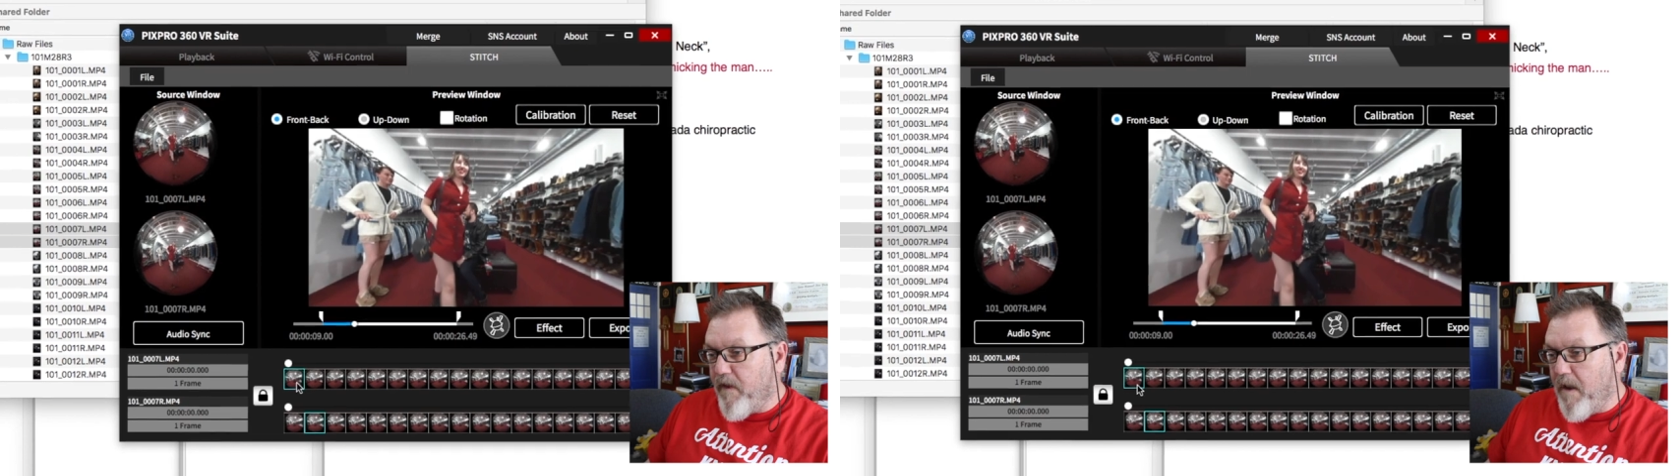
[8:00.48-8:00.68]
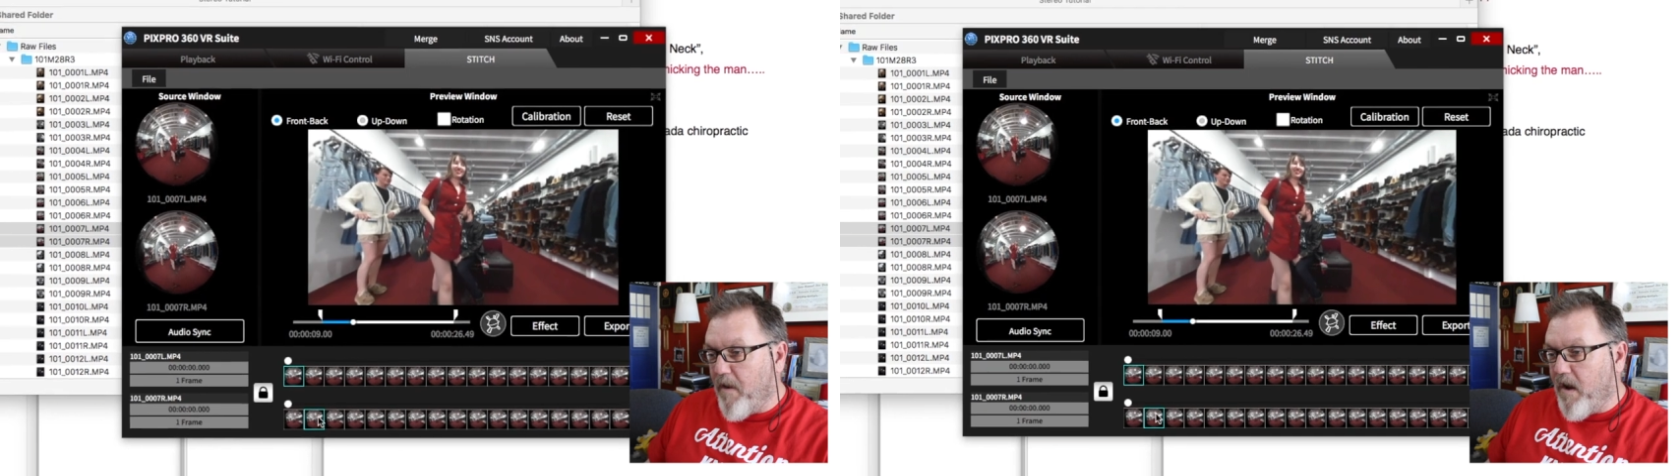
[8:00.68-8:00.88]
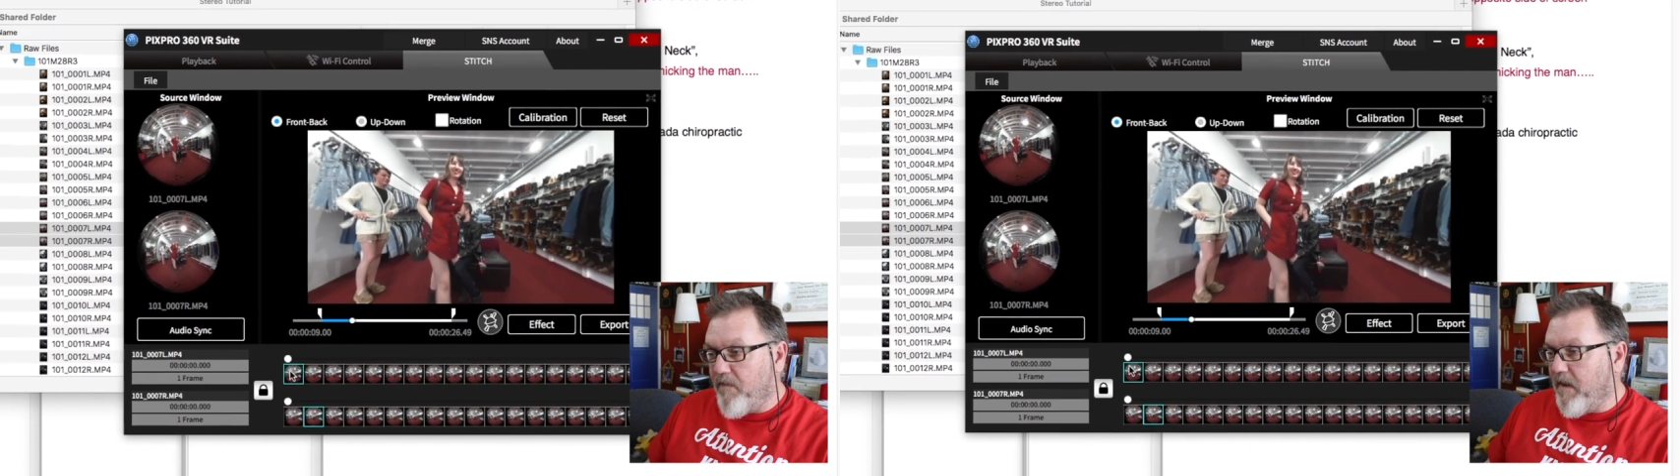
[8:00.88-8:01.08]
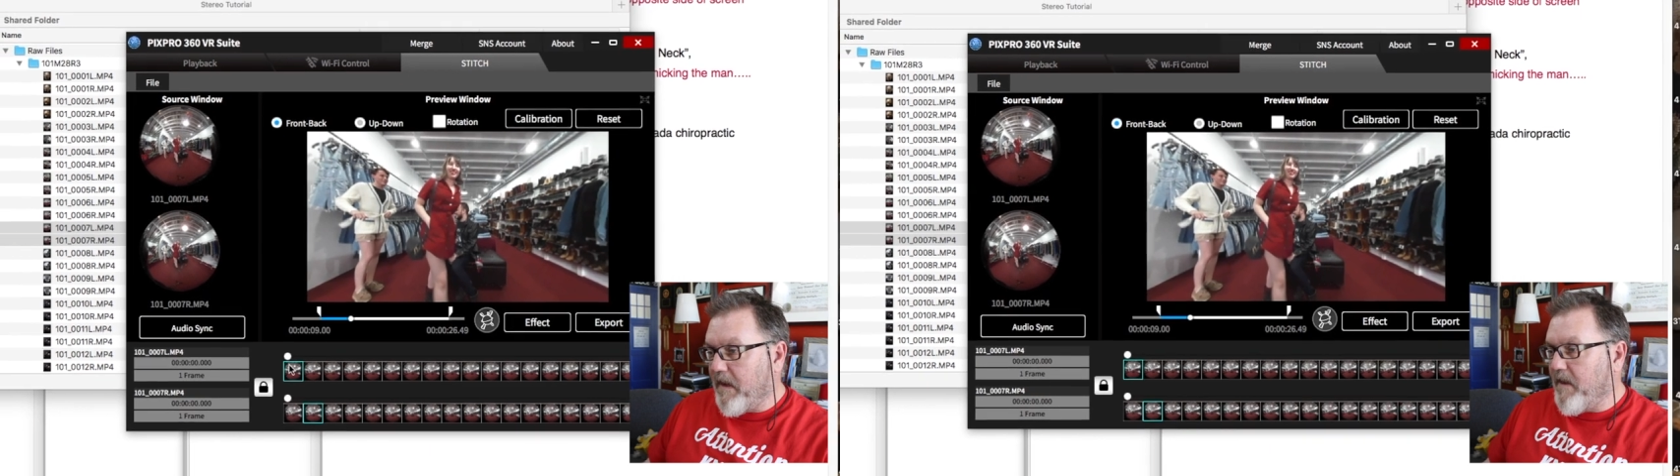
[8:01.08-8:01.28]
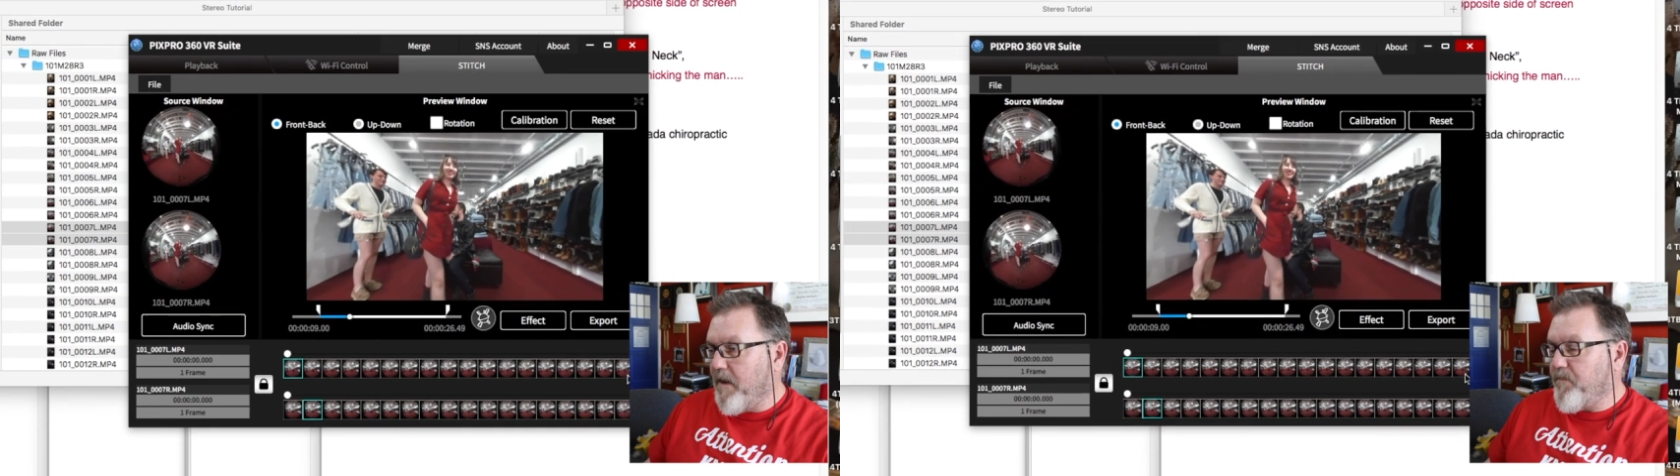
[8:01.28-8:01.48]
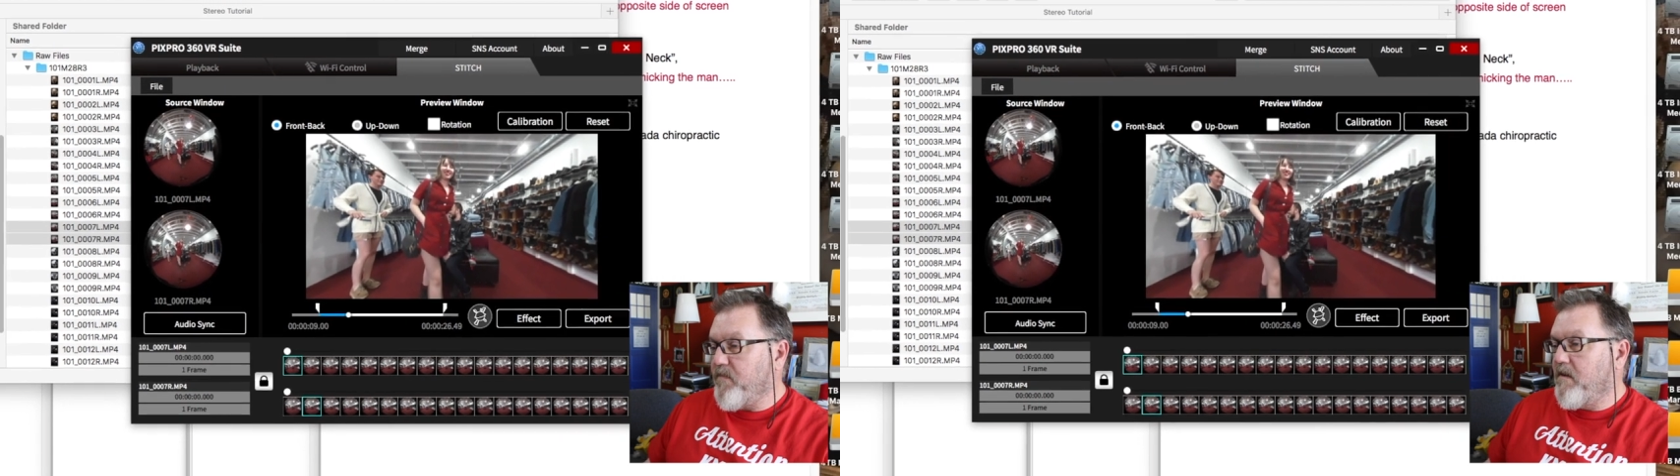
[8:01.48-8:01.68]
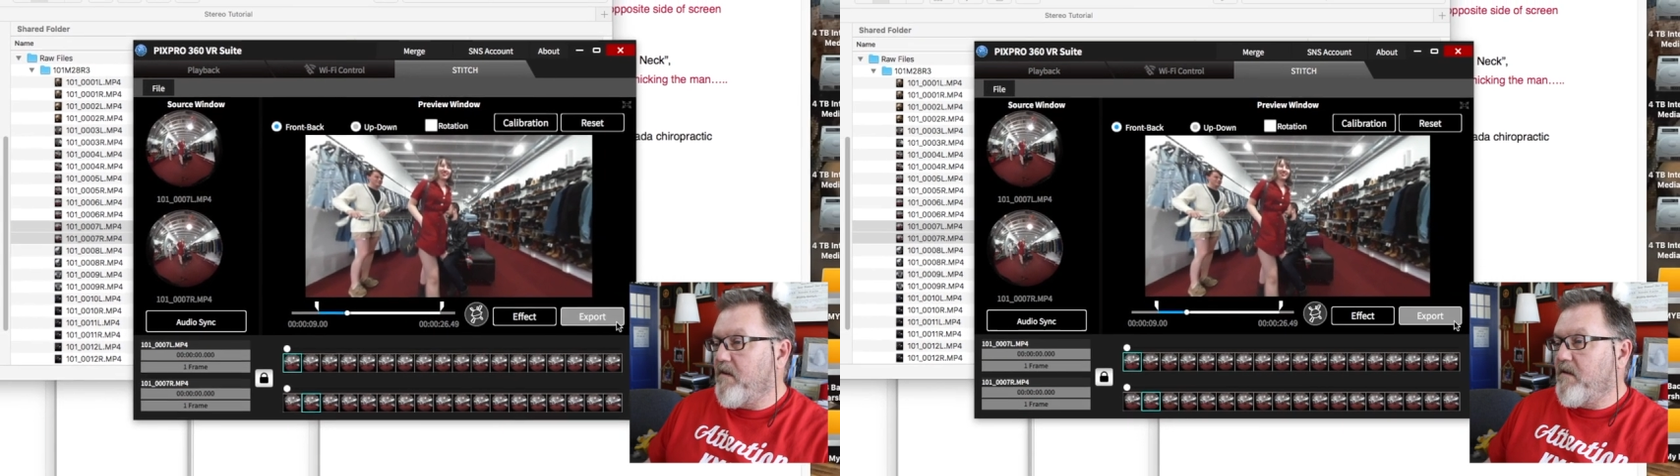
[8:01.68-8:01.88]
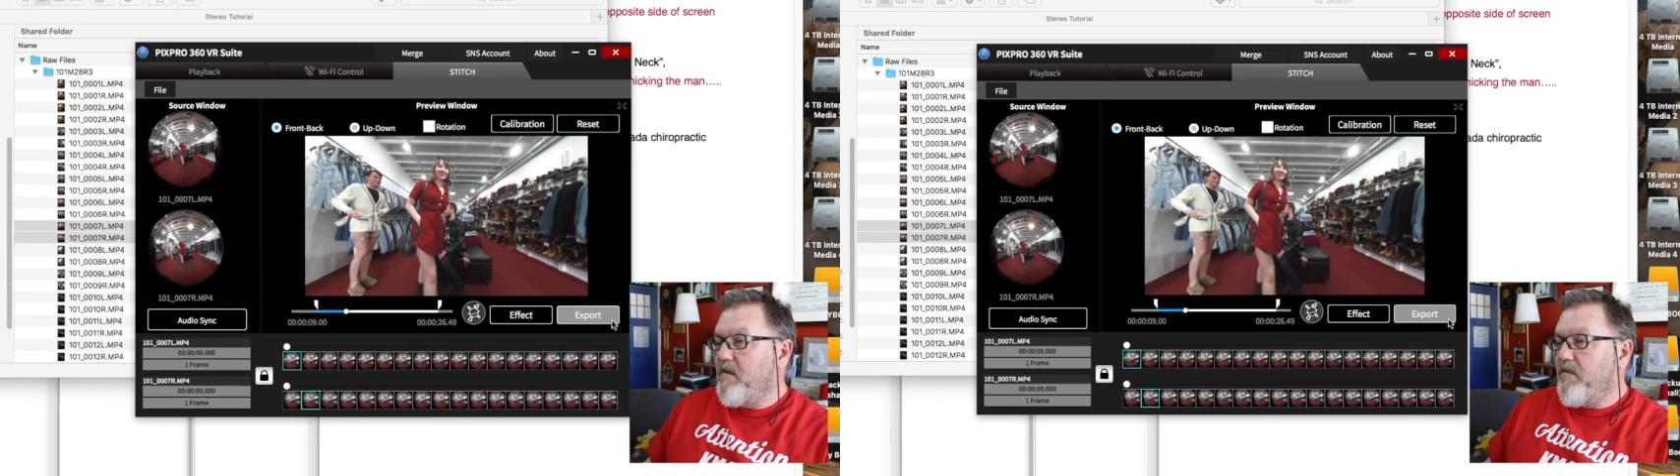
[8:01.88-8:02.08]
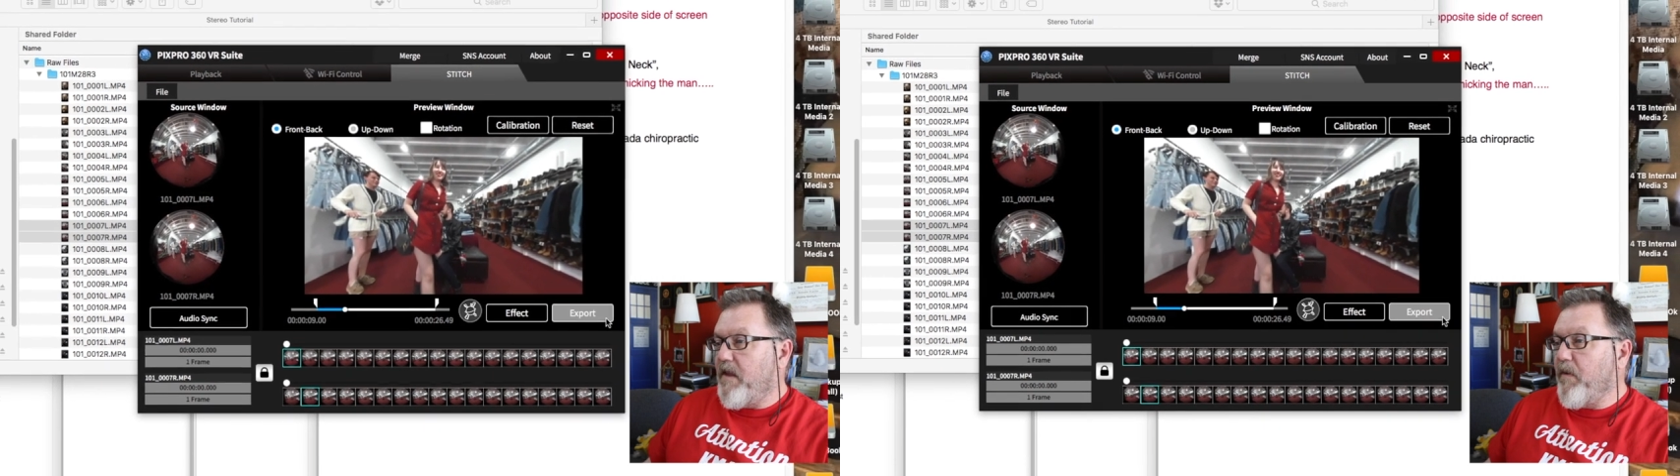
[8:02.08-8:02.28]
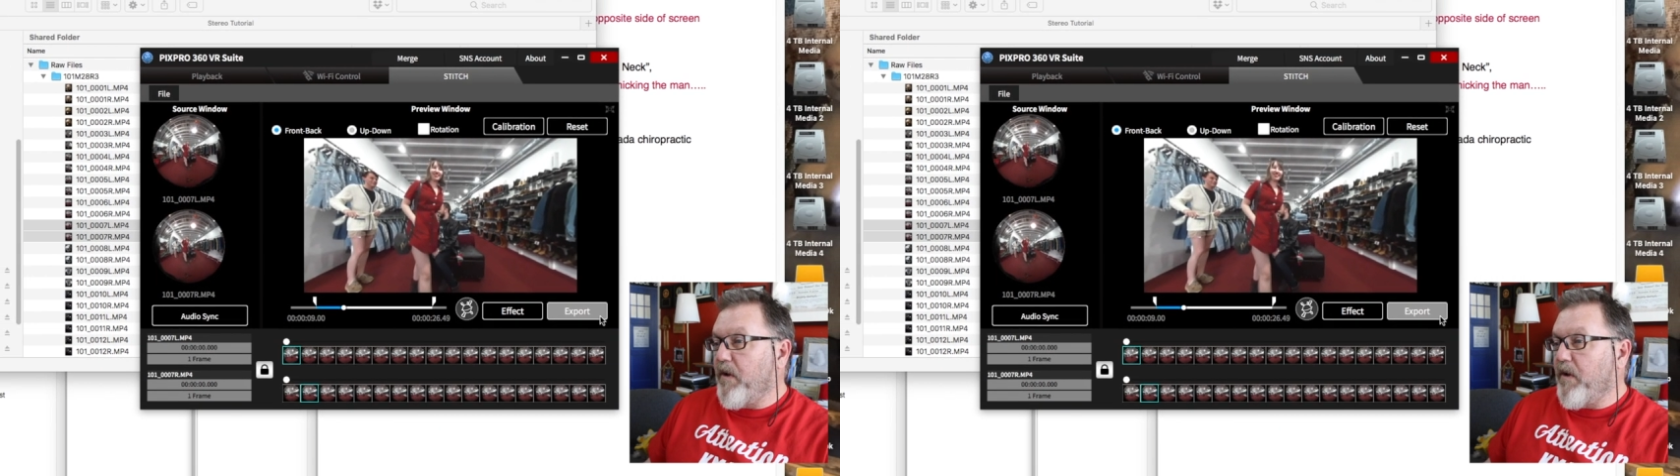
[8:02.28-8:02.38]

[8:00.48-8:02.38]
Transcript: frame off like that. Then